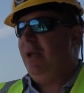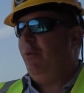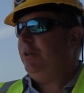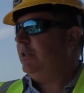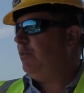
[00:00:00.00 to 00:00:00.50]

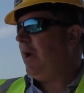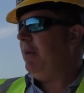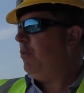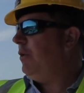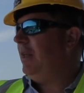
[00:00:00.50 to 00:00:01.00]
Which is way
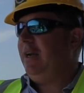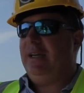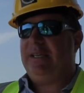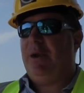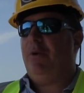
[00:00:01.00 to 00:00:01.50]
more than it
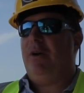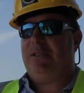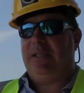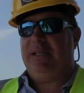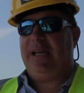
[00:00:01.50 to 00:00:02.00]
is anywhere
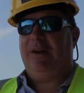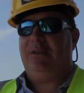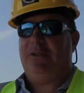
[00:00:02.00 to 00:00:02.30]
else in the town.